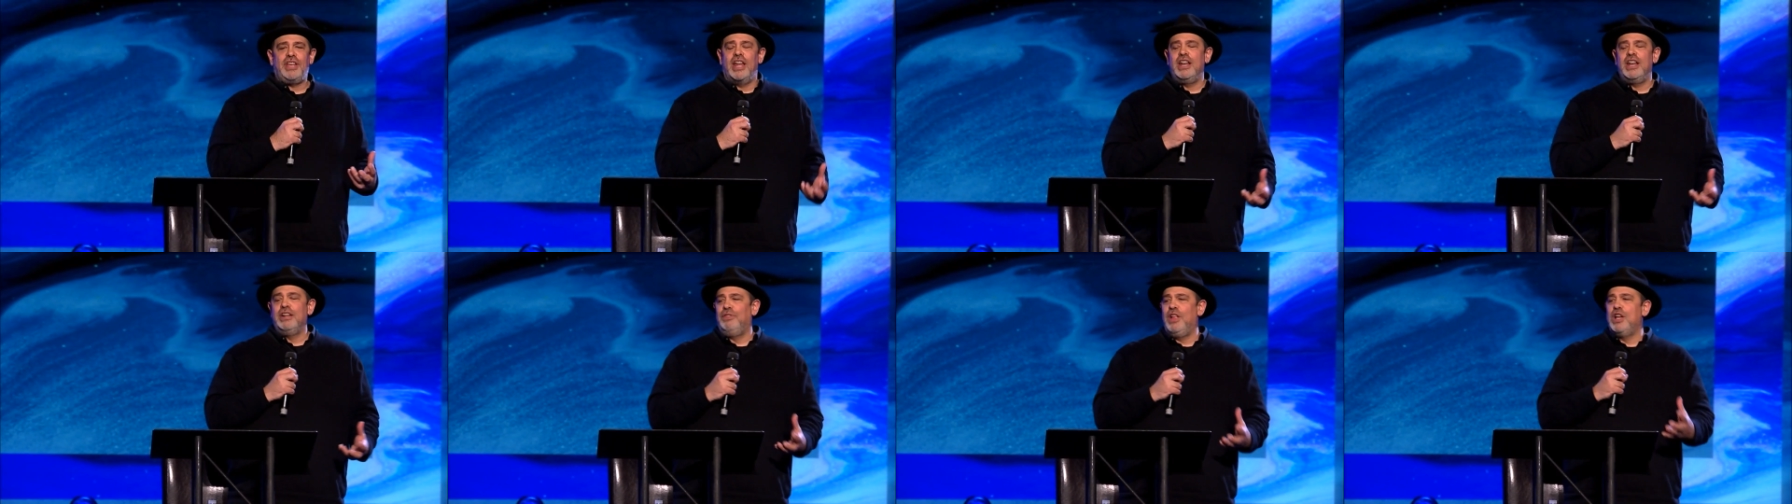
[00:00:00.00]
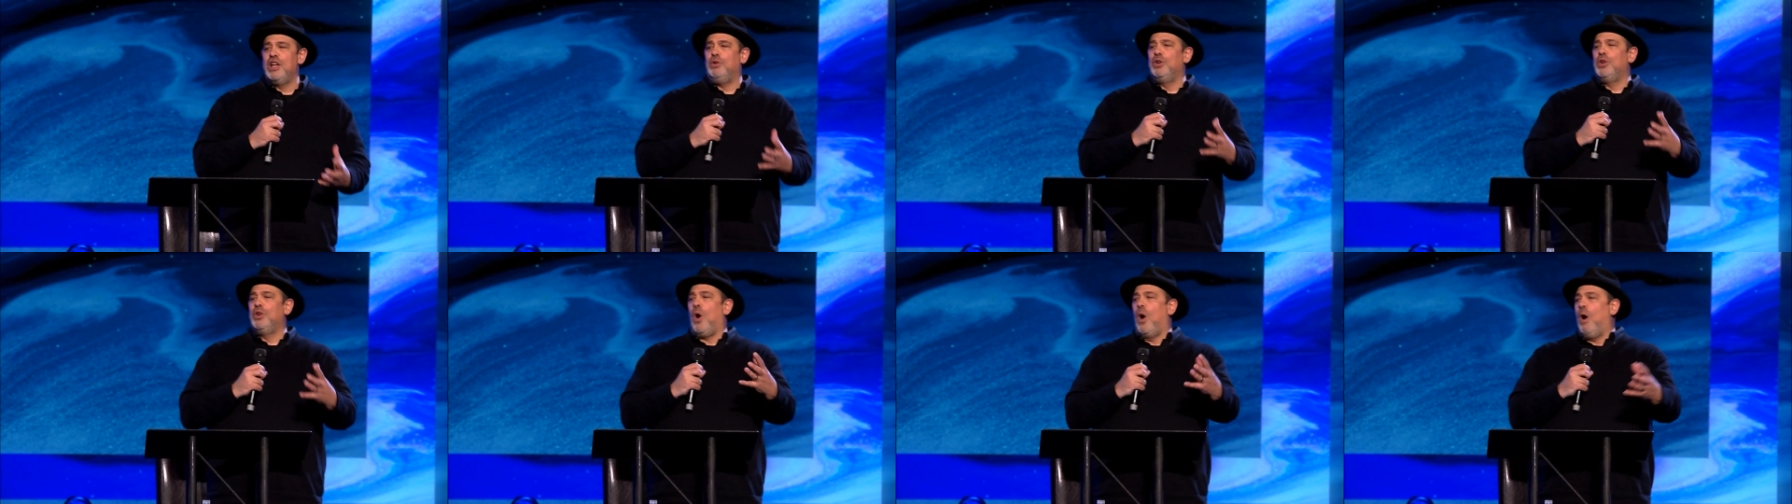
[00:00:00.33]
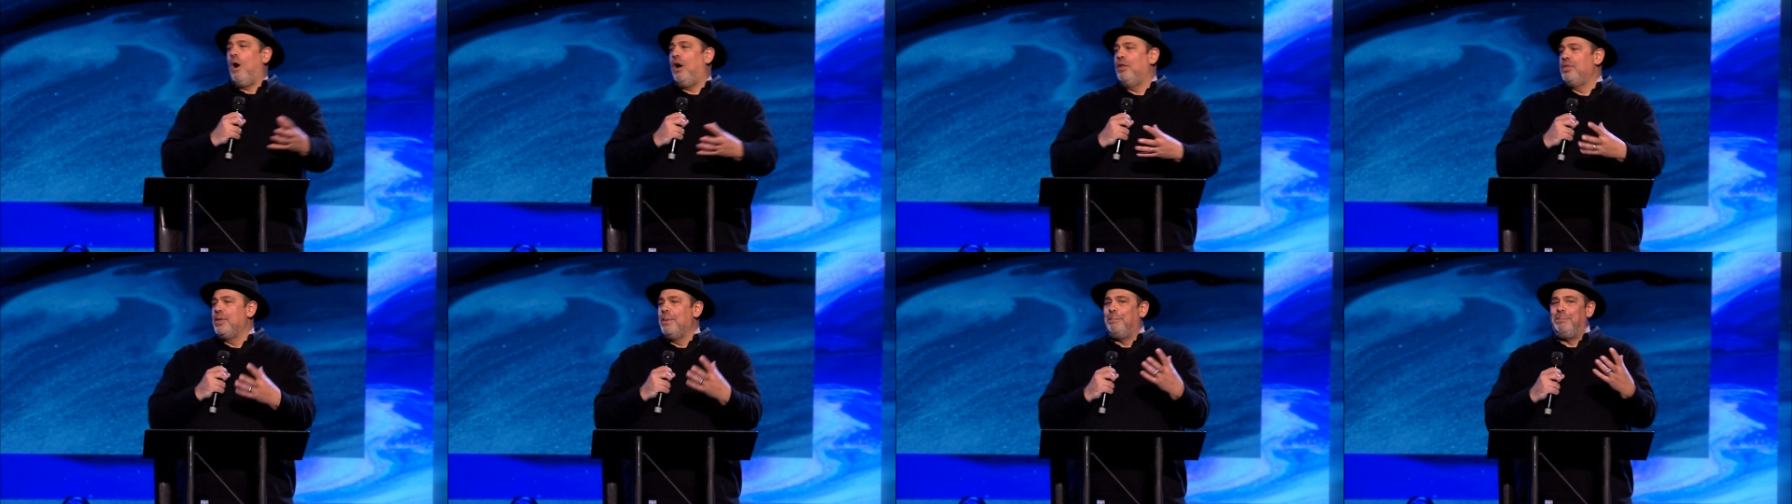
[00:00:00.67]
kind of like when
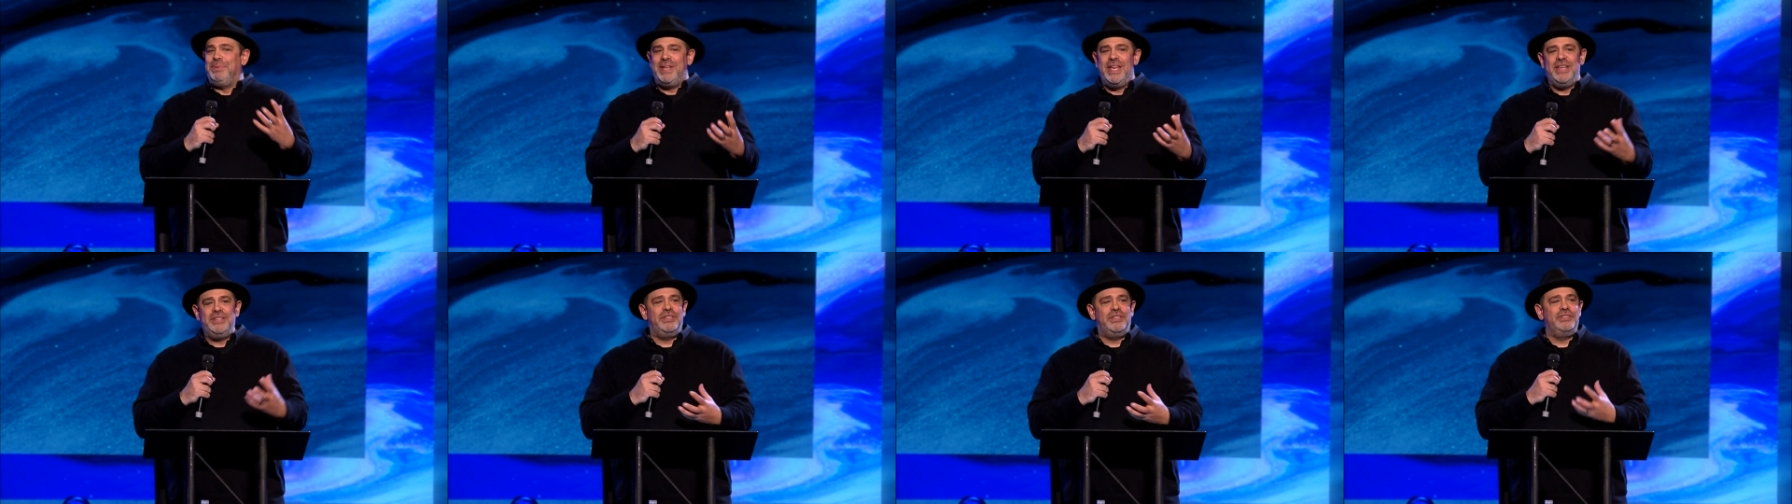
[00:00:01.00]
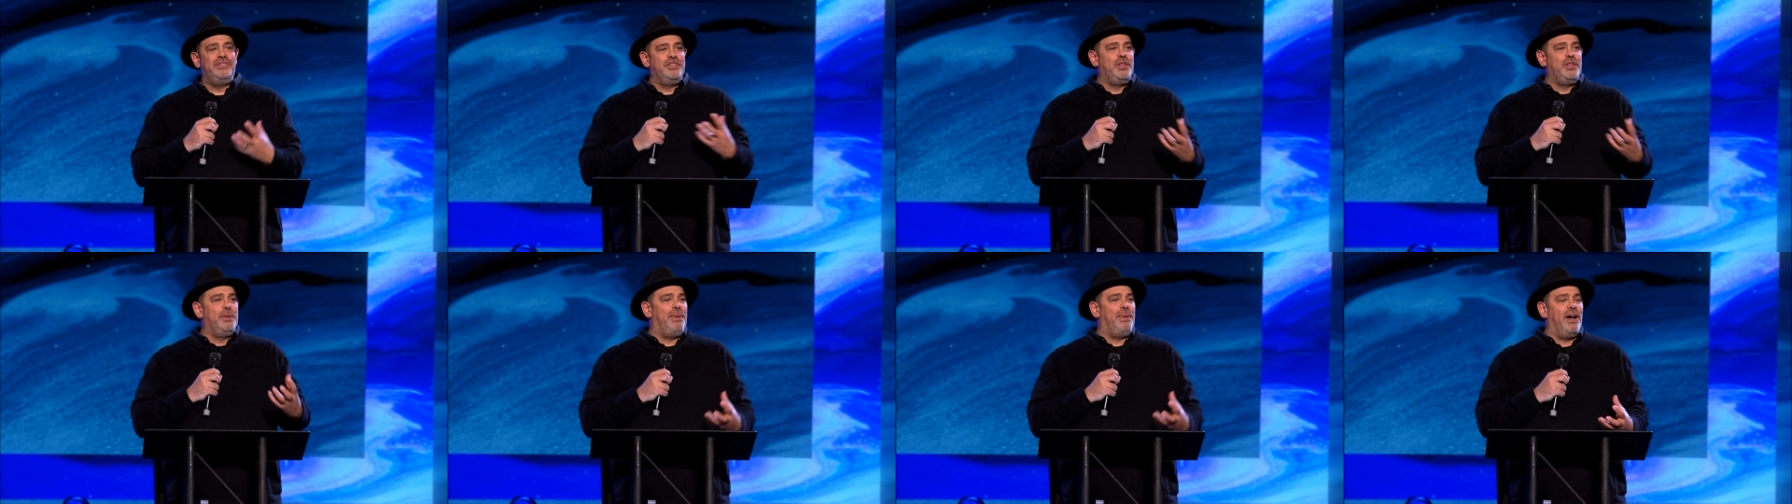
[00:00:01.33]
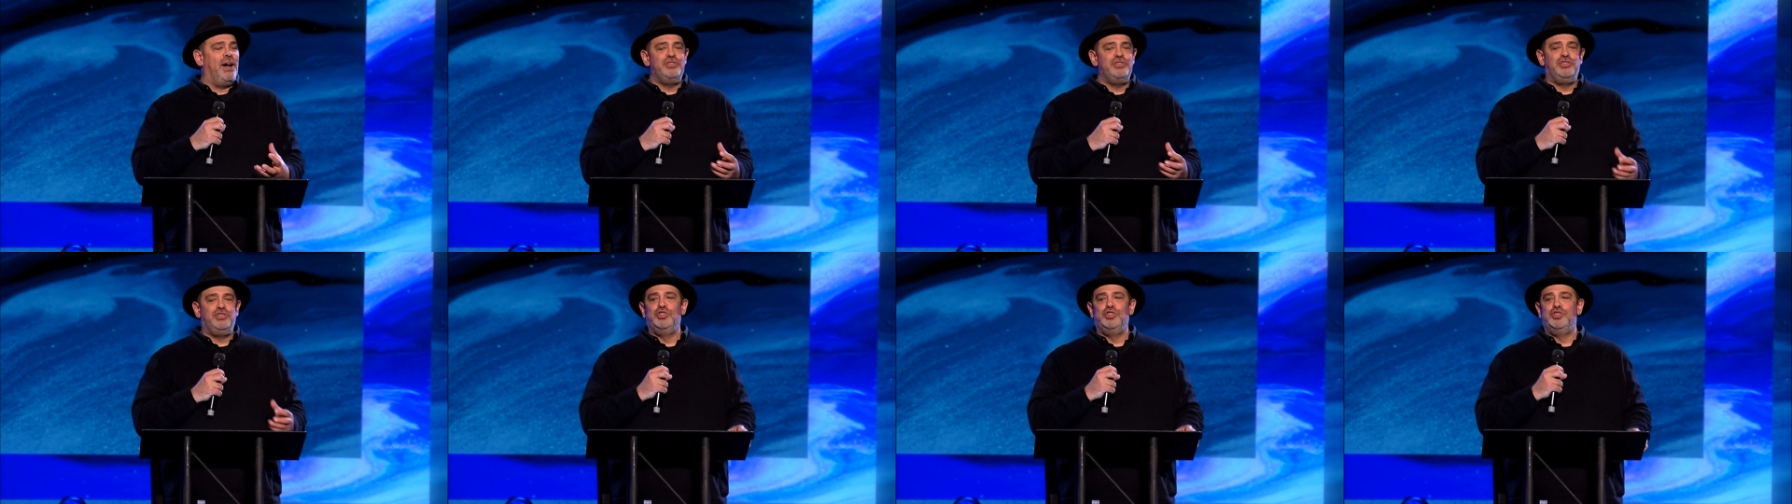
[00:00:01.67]
all the pieces of the
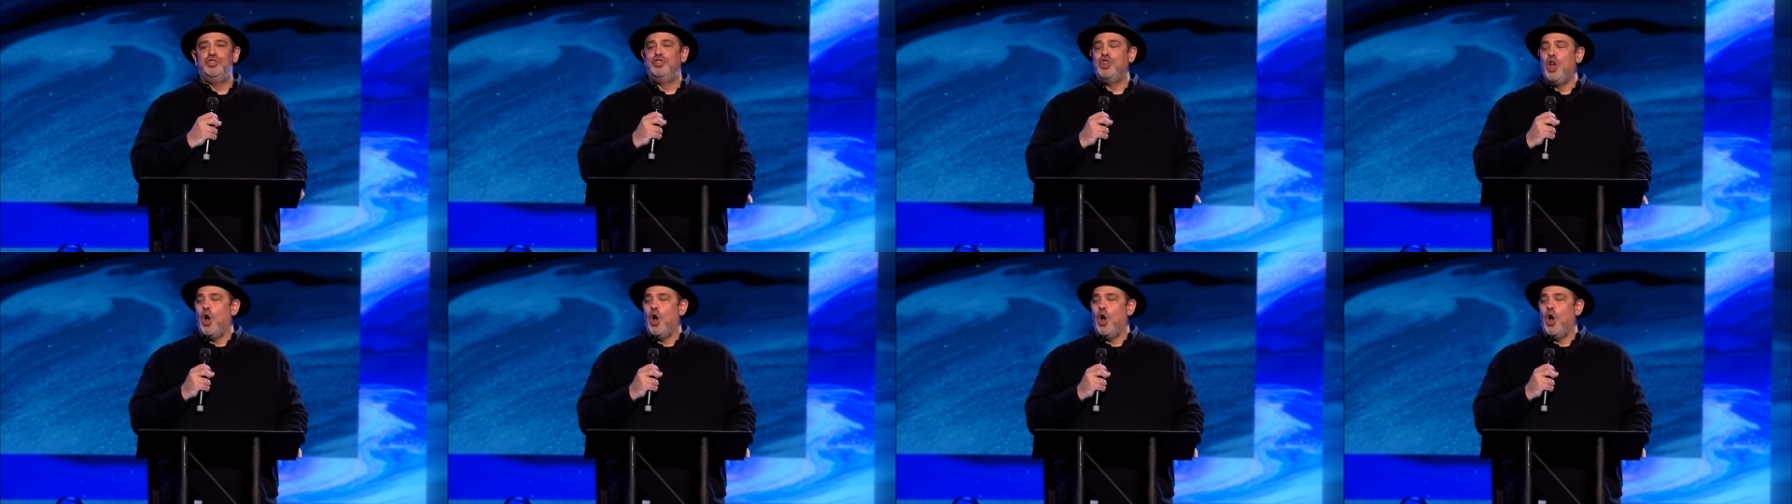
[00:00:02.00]
puzzles